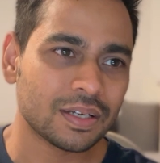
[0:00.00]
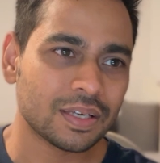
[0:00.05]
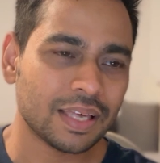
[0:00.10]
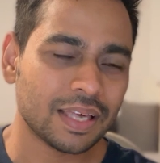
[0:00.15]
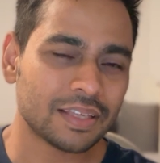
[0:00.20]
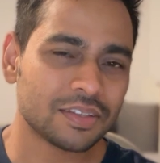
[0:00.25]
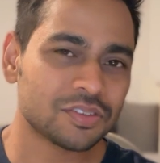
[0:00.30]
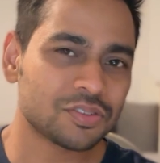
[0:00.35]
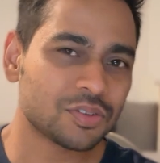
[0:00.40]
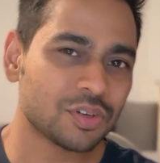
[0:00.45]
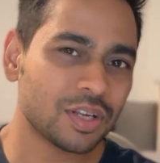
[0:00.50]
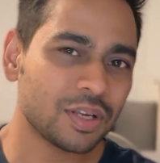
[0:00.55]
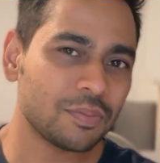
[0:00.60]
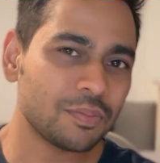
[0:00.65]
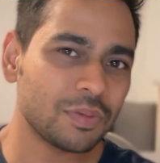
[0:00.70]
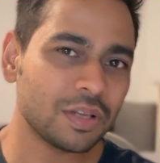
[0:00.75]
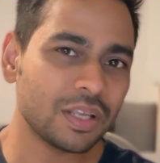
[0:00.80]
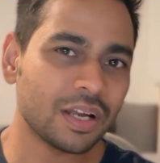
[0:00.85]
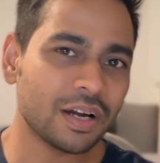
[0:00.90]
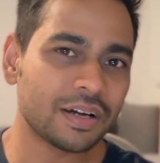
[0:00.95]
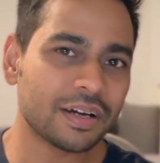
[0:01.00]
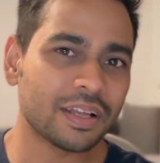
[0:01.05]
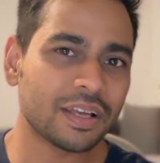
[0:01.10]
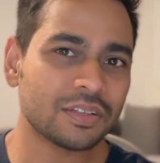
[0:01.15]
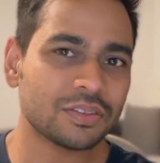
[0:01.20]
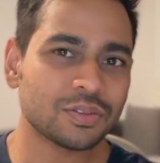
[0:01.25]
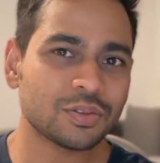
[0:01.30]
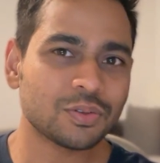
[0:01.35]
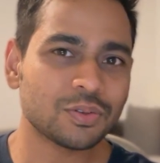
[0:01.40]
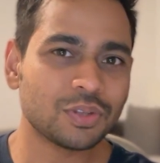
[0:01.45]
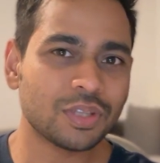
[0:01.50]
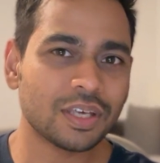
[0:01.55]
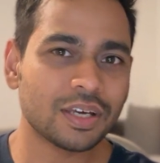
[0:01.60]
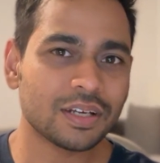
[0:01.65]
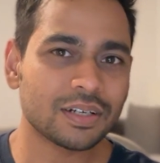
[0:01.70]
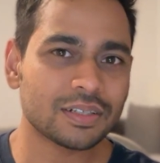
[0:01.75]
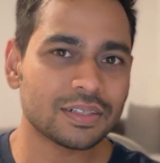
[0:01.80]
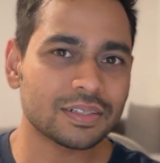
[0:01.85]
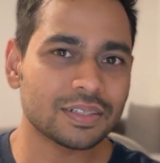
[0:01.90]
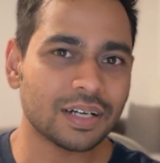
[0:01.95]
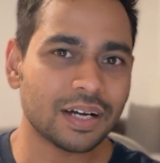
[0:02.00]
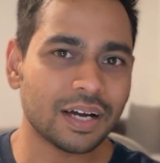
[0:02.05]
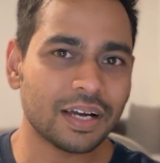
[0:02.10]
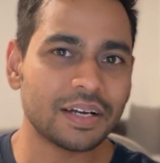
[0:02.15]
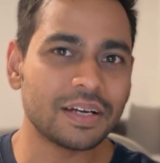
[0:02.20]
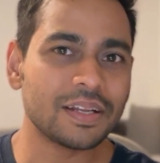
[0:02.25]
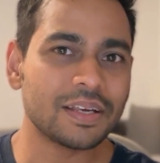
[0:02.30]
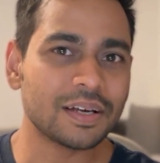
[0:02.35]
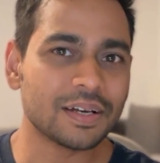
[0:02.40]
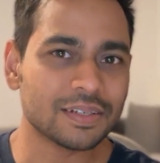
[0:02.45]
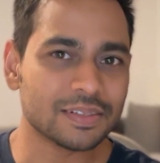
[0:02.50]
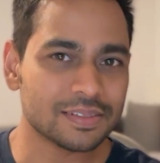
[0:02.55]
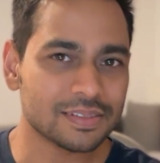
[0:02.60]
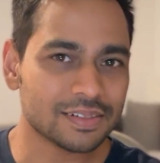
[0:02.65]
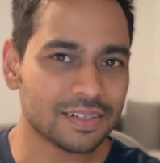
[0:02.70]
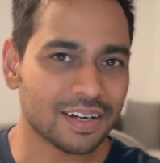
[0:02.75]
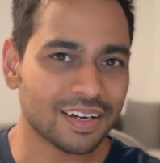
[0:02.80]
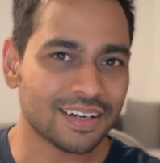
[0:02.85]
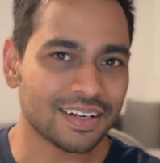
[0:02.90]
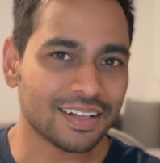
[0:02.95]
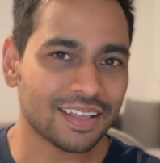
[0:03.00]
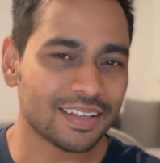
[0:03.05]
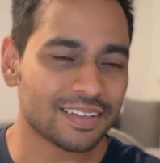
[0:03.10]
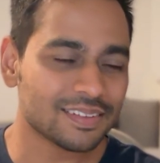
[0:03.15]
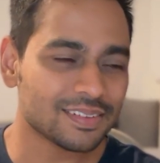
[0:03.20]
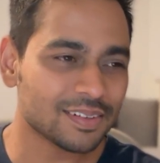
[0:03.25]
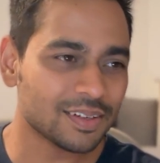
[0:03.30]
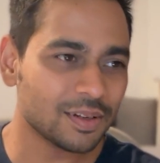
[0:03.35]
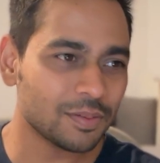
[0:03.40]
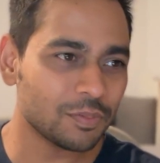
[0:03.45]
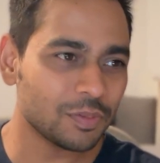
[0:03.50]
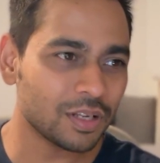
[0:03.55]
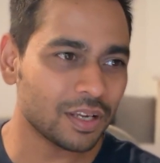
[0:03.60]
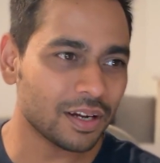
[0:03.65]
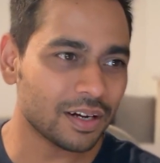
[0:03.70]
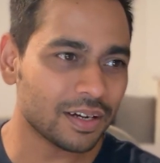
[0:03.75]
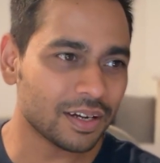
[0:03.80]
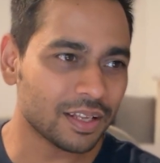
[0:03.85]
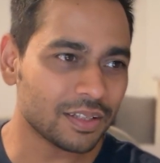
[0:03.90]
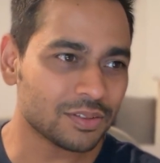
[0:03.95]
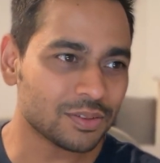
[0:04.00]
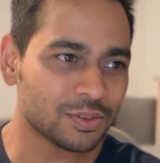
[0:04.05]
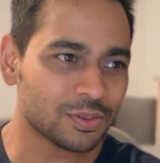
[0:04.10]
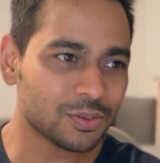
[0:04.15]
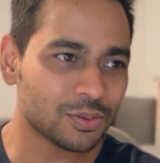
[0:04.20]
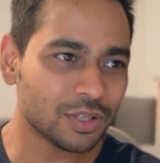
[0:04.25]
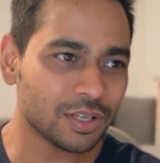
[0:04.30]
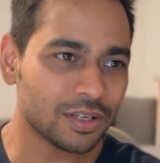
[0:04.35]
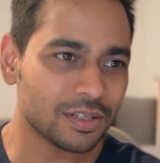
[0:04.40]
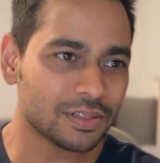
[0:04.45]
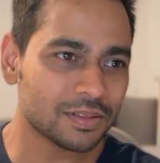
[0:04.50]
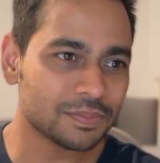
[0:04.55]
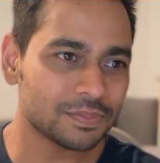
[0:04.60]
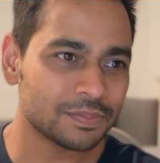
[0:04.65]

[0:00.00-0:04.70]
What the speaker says: extremely attached to their ideas, right? Extremely attached to their